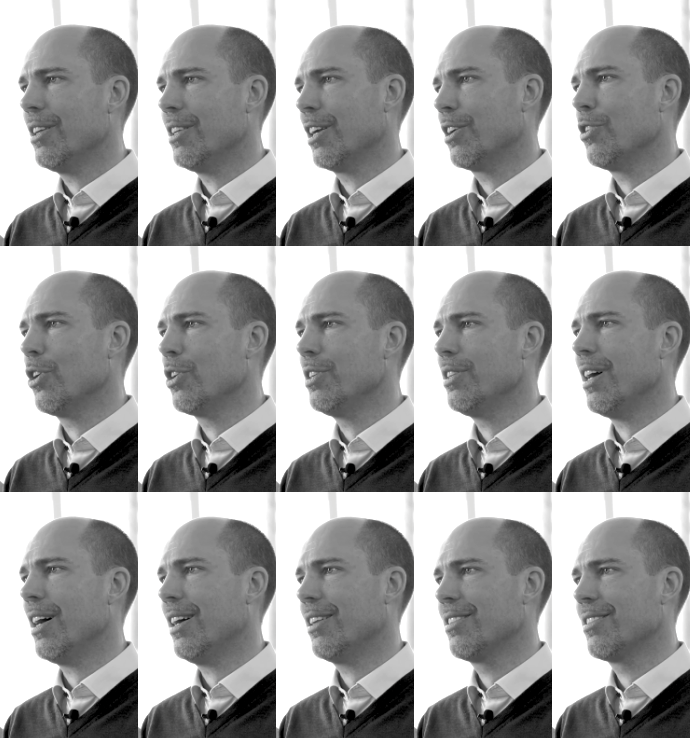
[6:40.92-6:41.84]
a technology
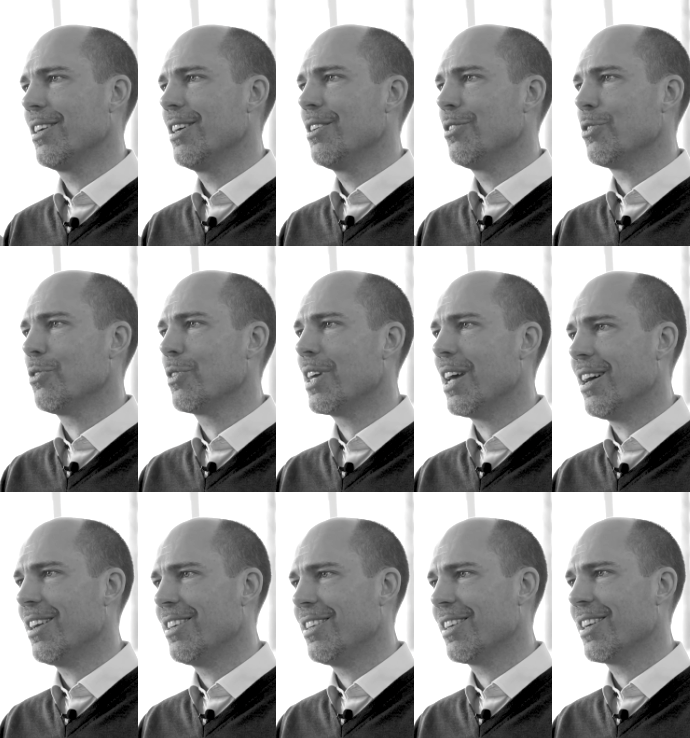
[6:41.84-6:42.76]
that sort of
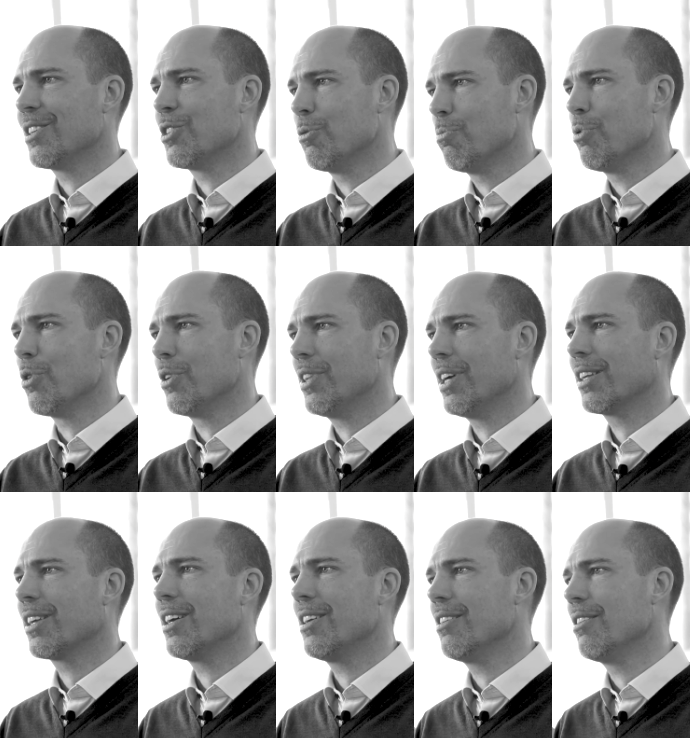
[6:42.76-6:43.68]
can can support
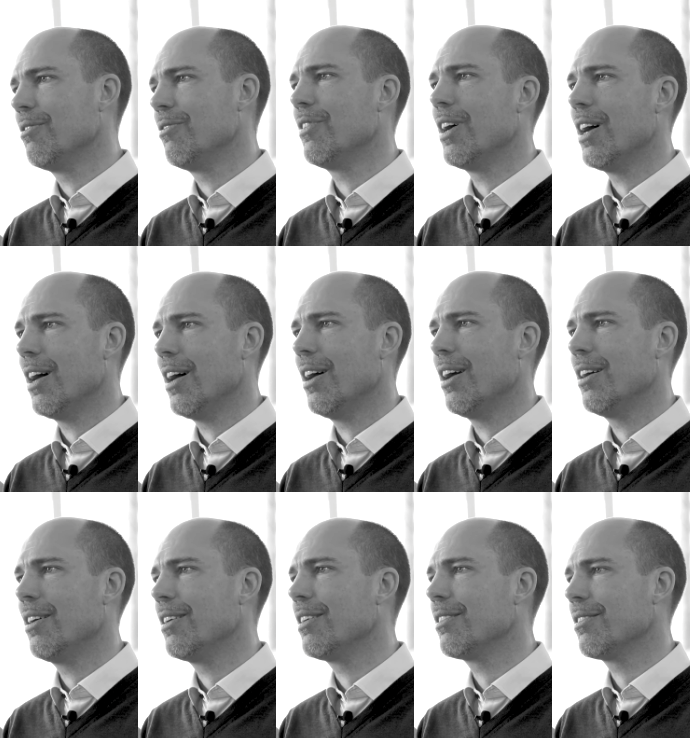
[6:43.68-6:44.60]
that kind of uh,
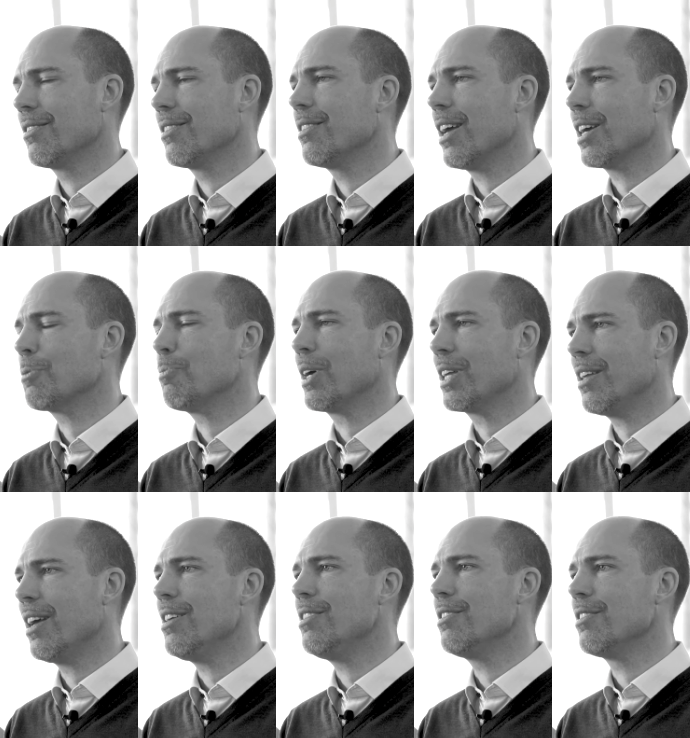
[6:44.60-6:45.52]
um,
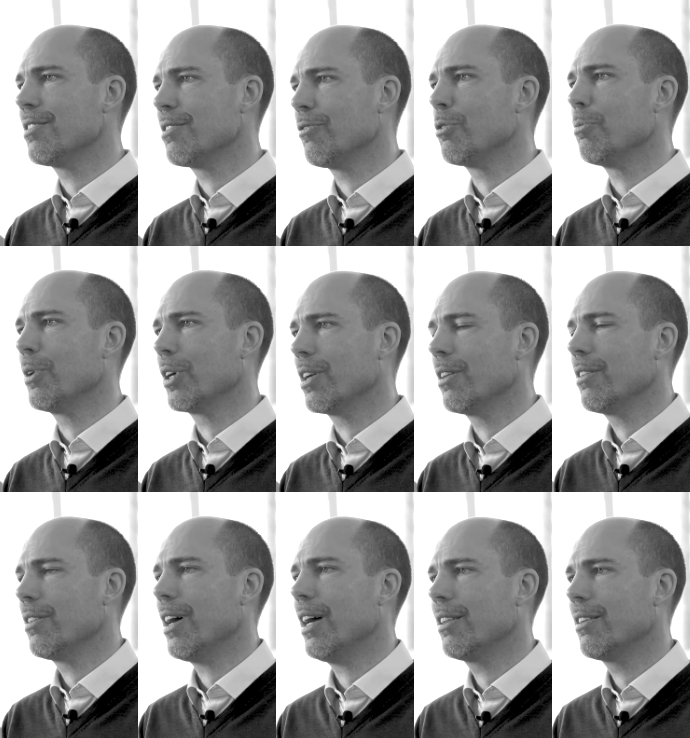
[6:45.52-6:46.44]
expectations of the market
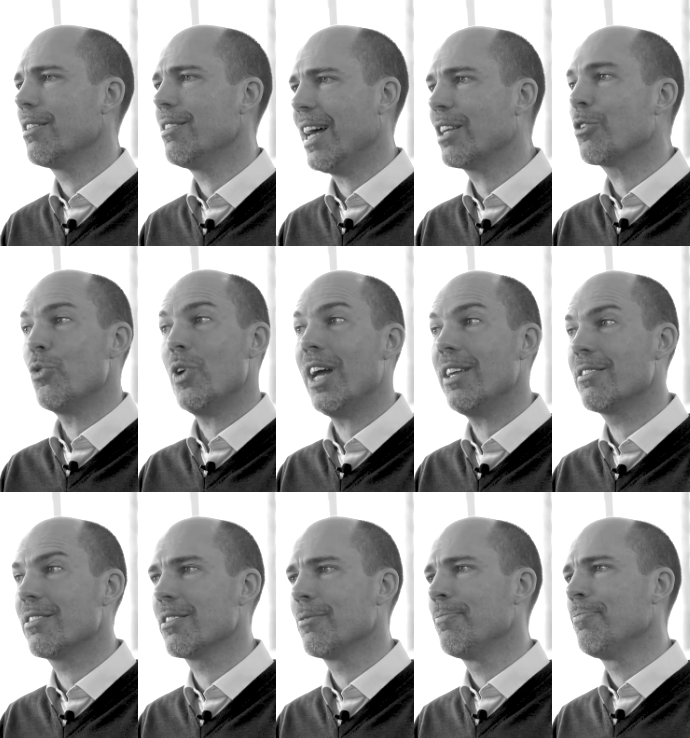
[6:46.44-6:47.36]
that yeah. that
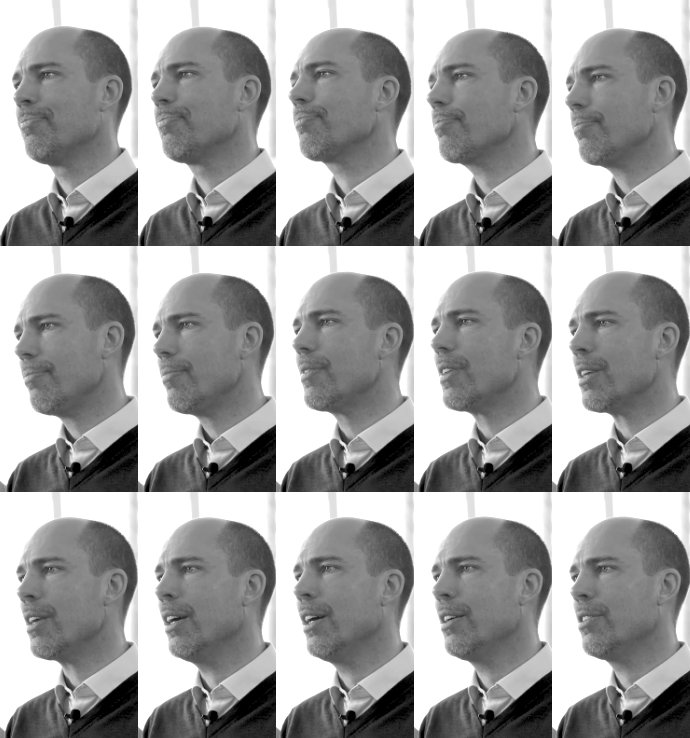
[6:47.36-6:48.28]
creates. Yeah.
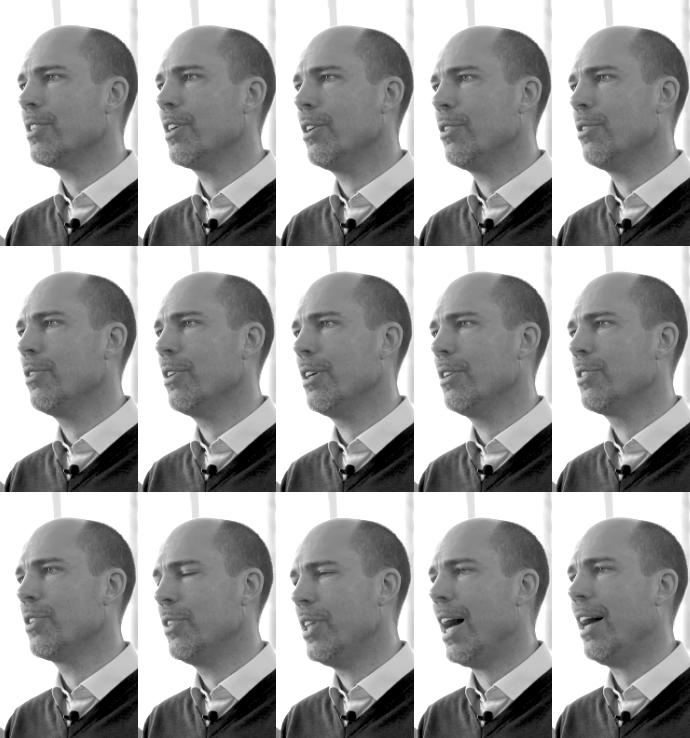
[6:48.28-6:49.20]
so
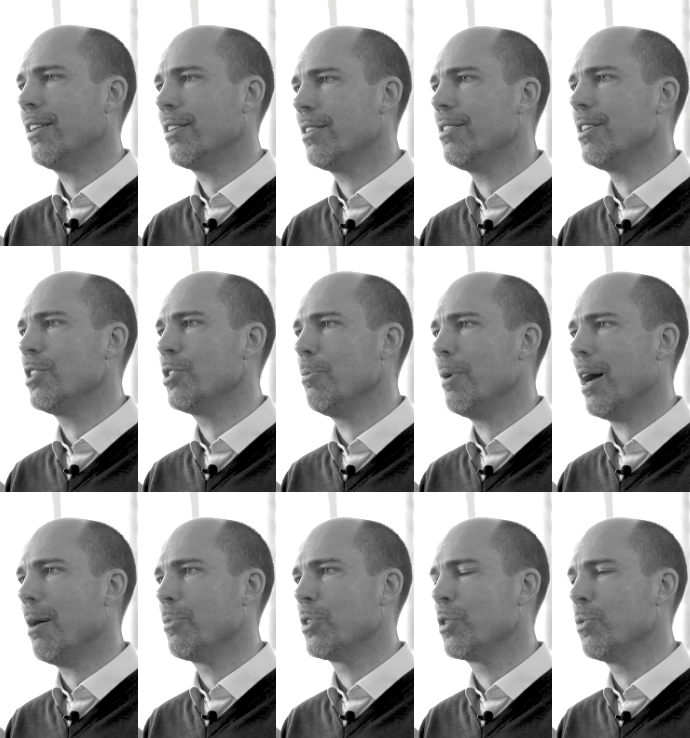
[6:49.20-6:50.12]
so that needs to be
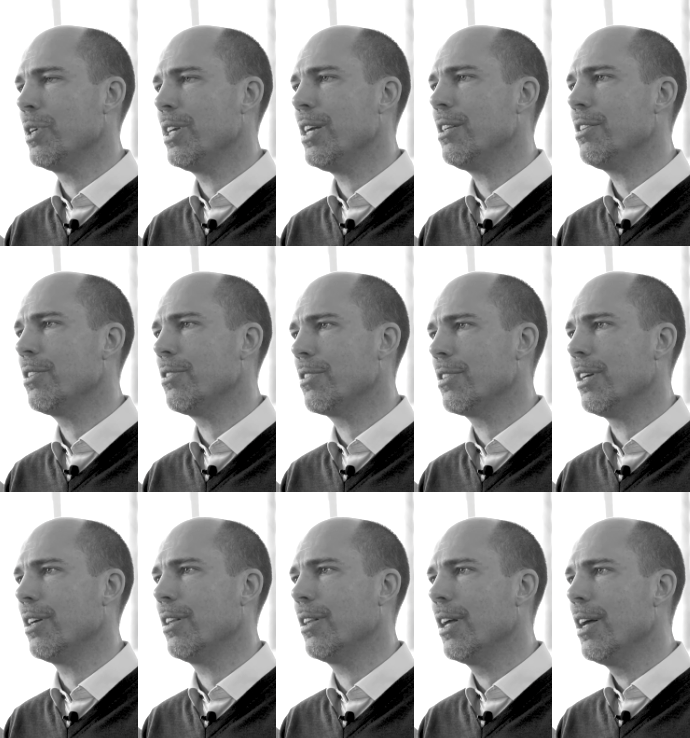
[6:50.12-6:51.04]
happened. So we need to
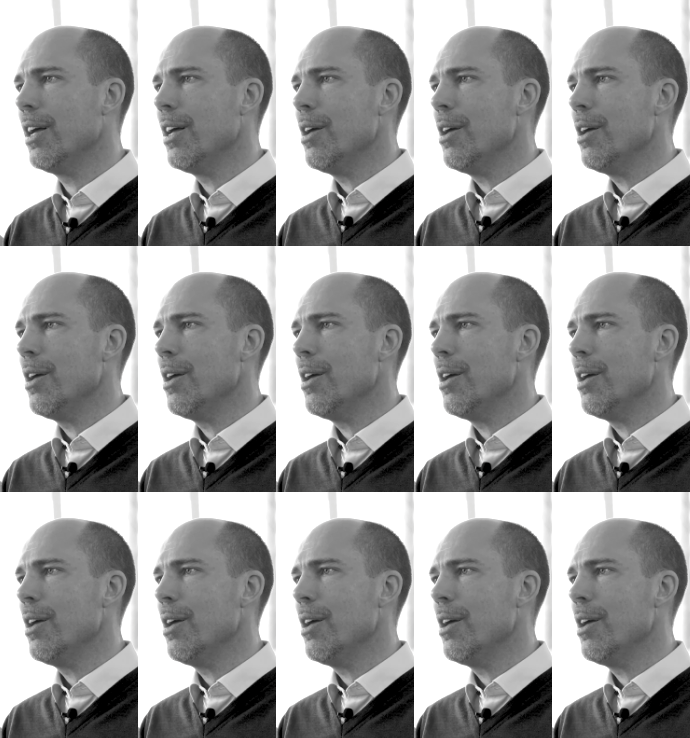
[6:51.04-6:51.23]
still